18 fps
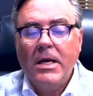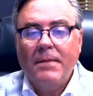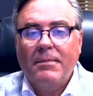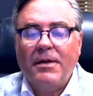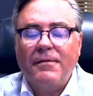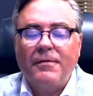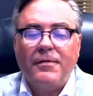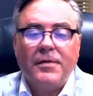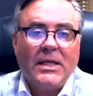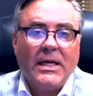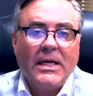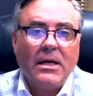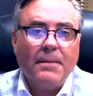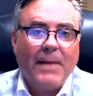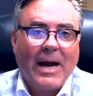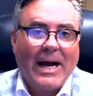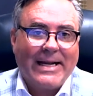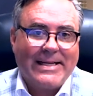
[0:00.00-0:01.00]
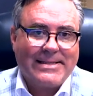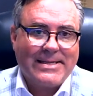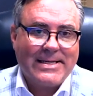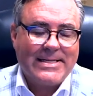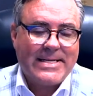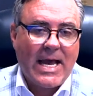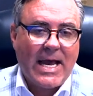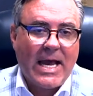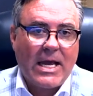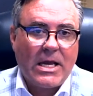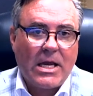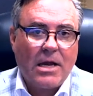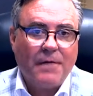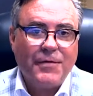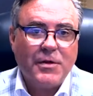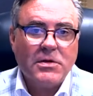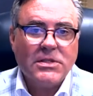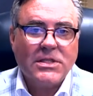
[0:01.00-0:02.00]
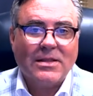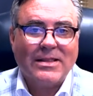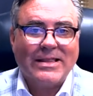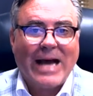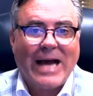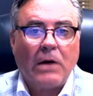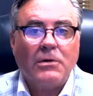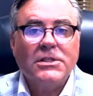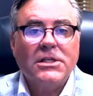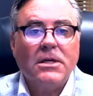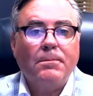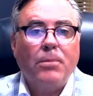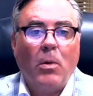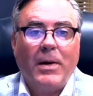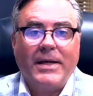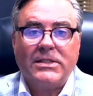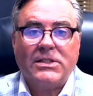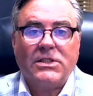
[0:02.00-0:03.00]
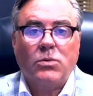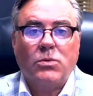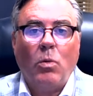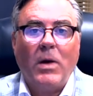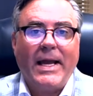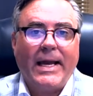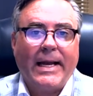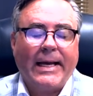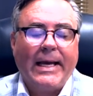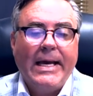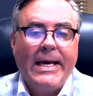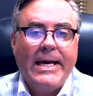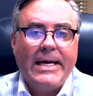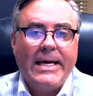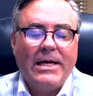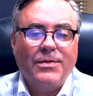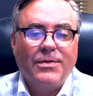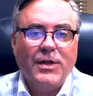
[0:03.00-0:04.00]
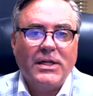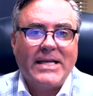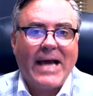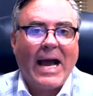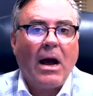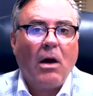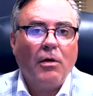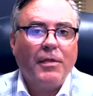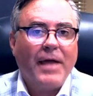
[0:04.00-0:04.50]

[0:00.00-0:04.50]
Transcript: But if you think about it today, if there's a 1,000-point swing in the Dow,